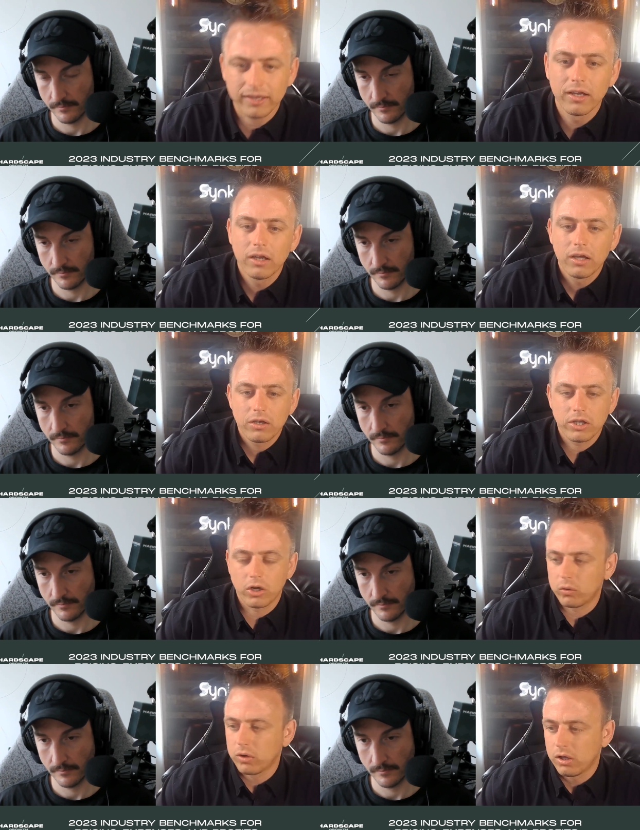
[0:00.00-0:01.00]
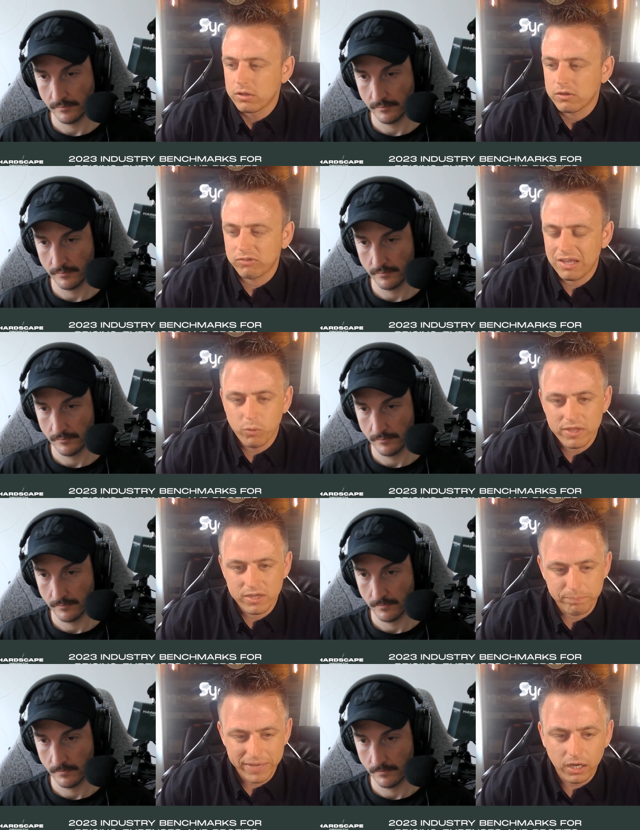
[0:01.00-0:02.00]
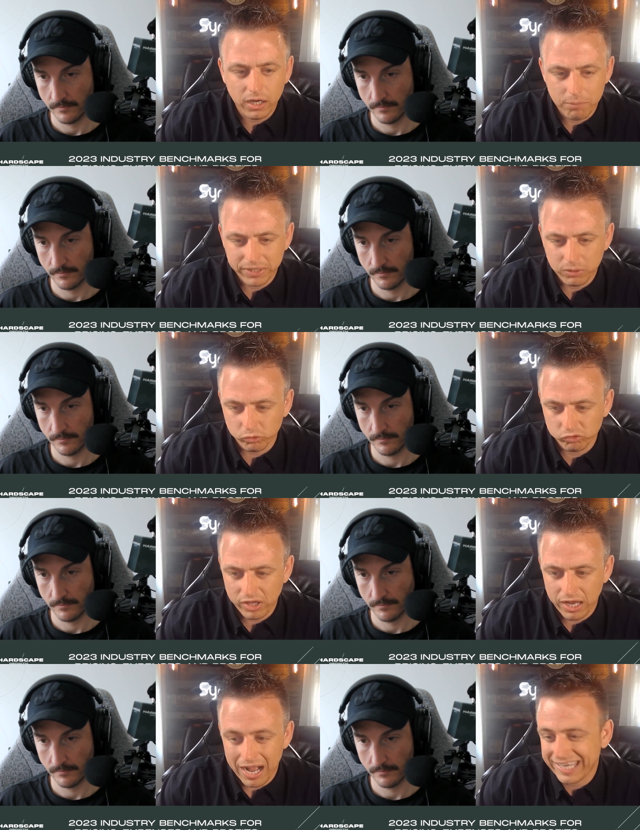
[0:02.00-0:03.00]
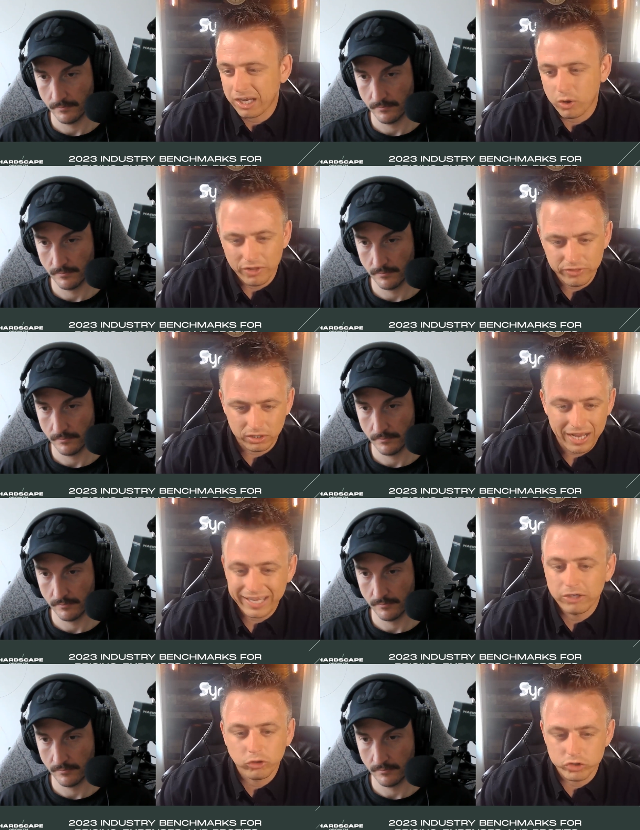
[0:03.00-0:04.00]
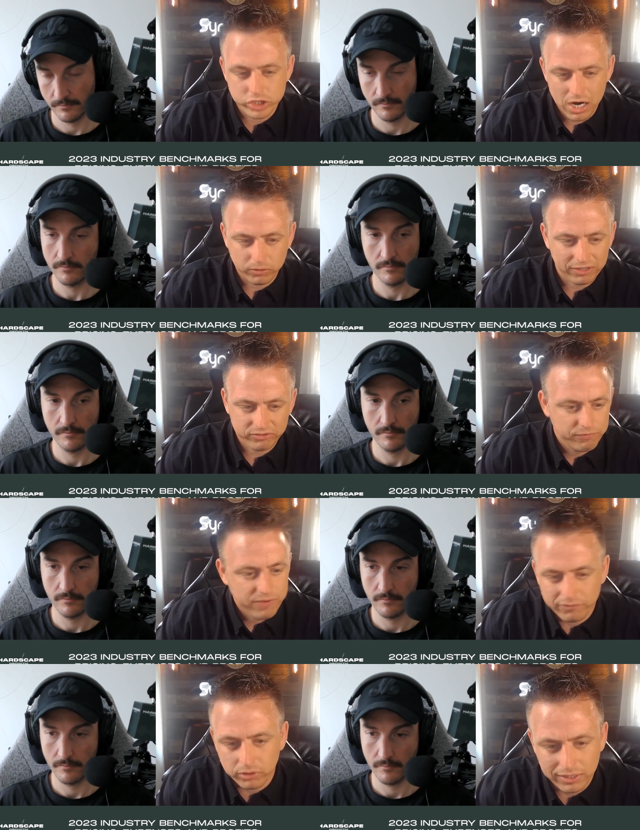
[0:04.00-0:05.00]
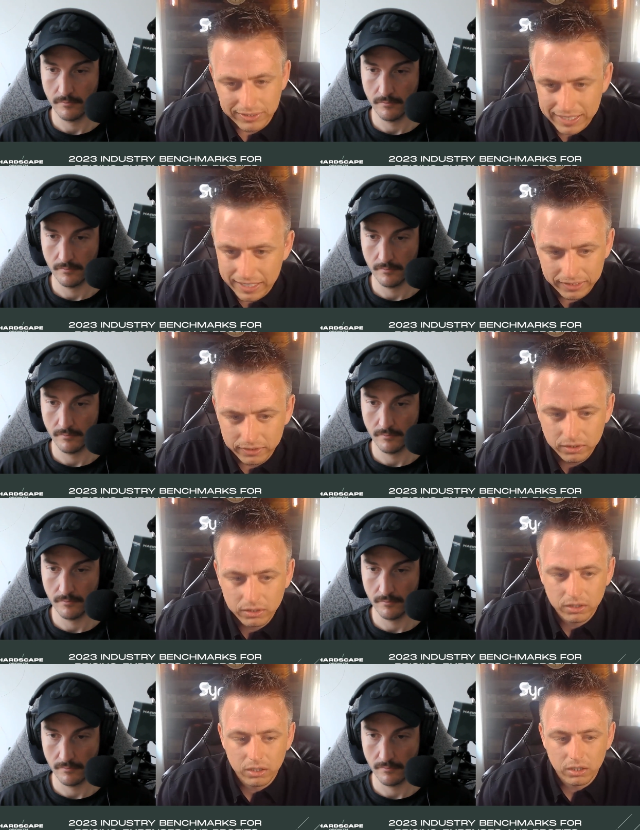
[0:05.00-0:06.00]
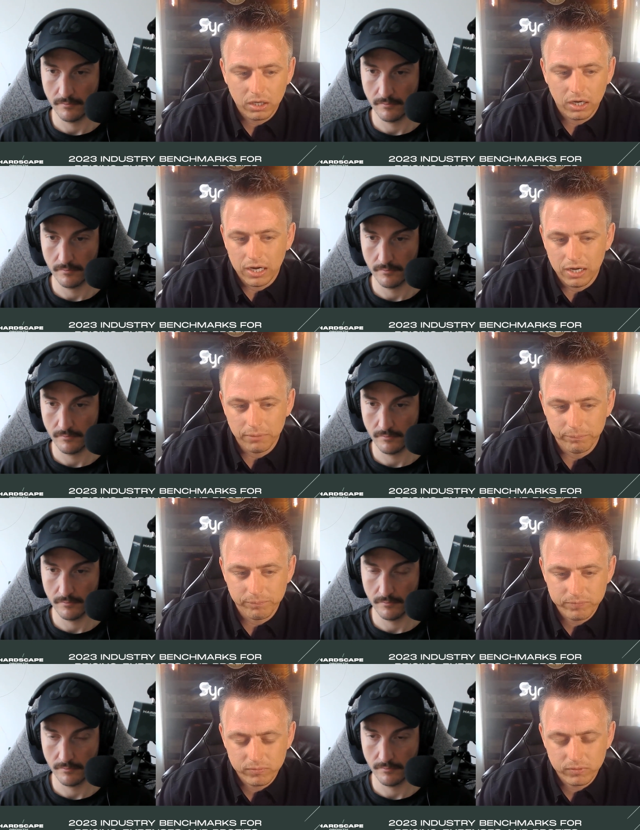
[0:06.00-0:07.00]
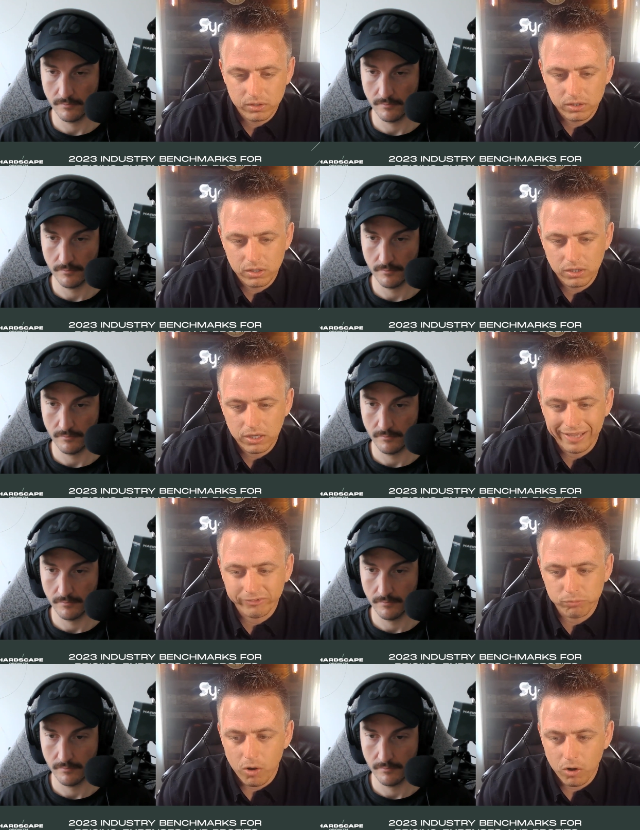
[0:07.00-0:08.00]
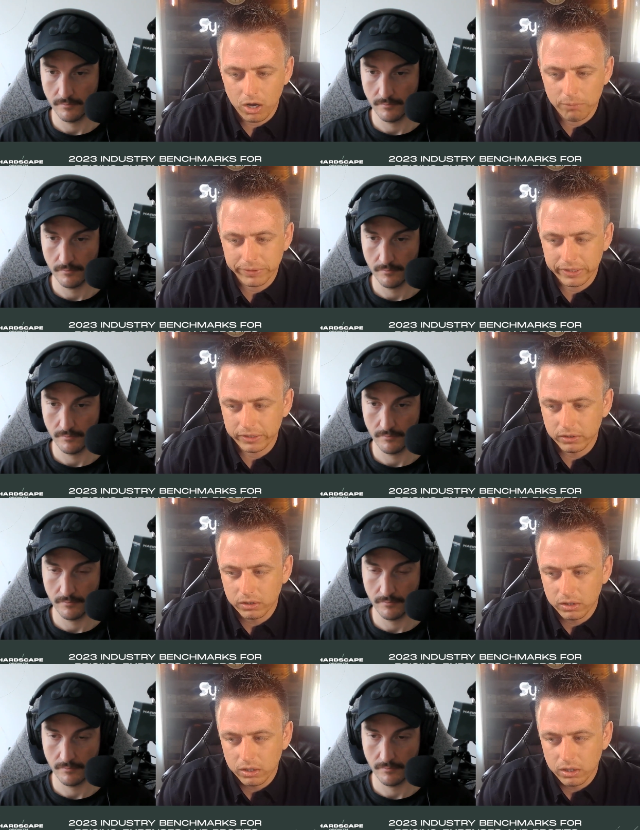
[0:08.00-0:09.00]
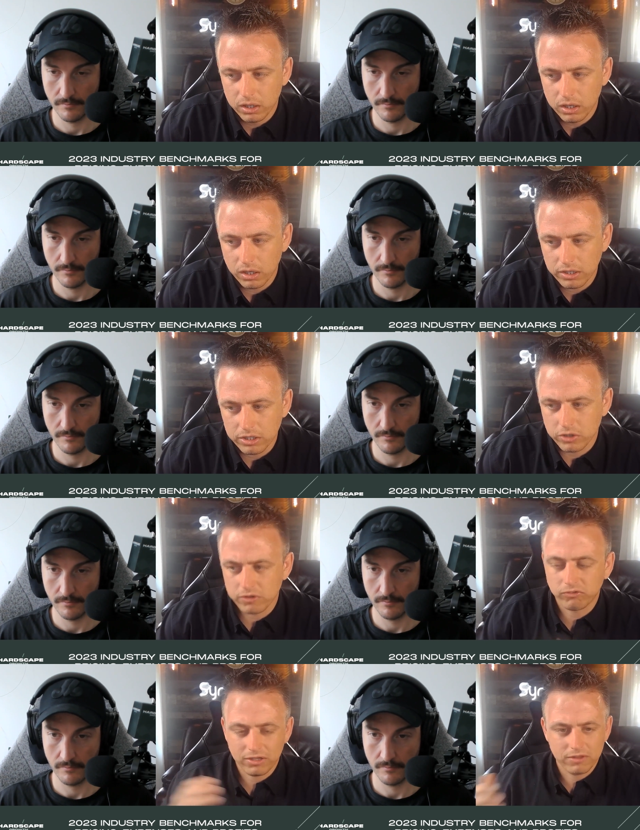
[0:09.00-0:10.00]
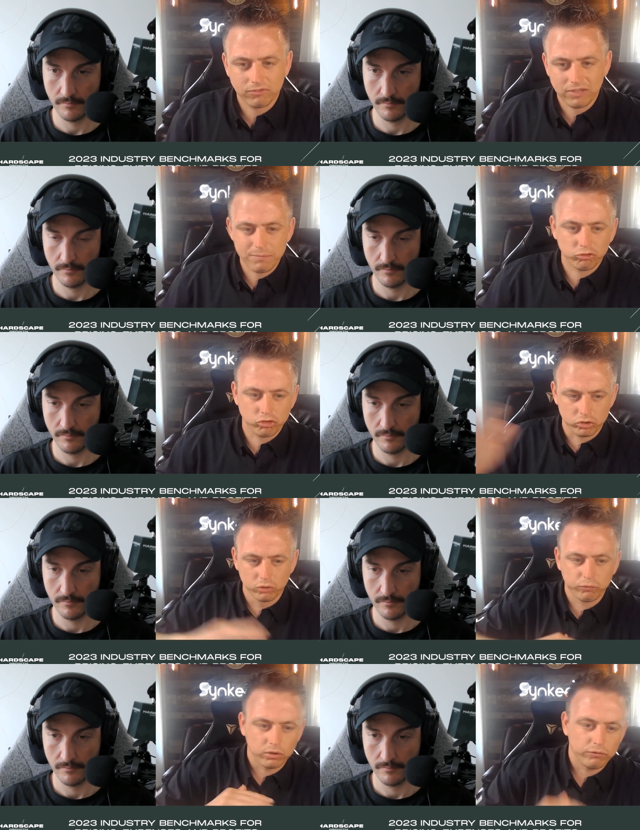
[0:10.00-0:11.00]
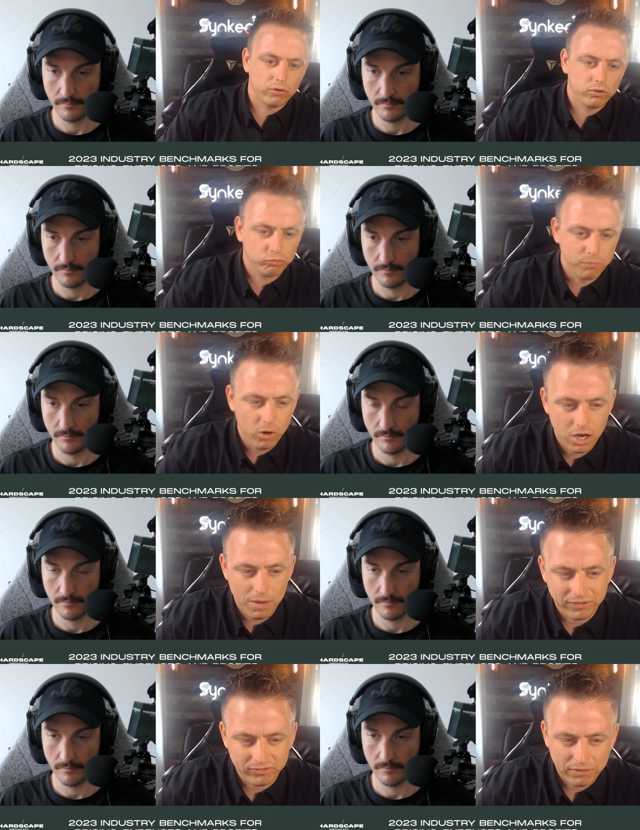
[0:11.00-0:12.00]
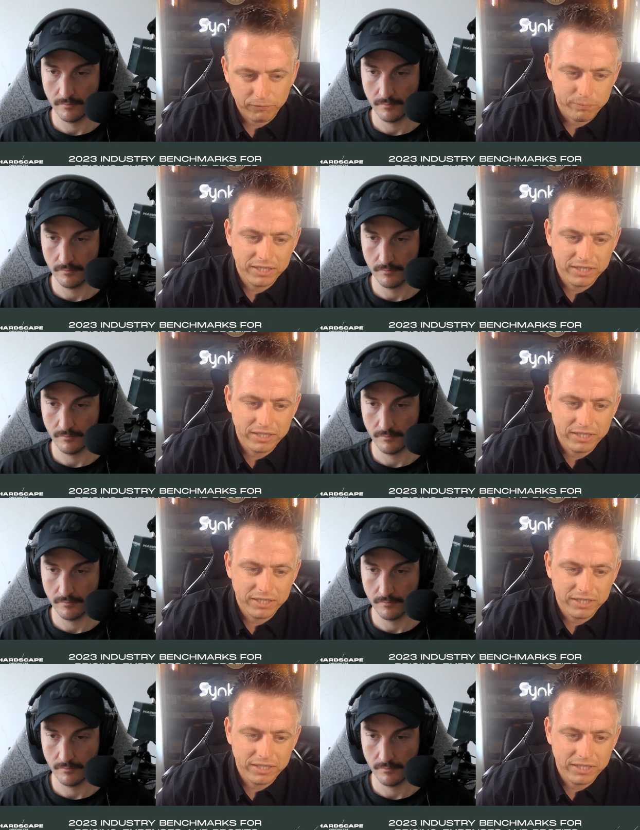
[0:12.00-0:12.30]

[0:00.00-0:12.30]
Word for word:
Speaker 1: you know the same way that a big company will say i can't go out there i can't do a job for less than five grand a day um, a small company you know the, the same is true for a, a small company it's like for me to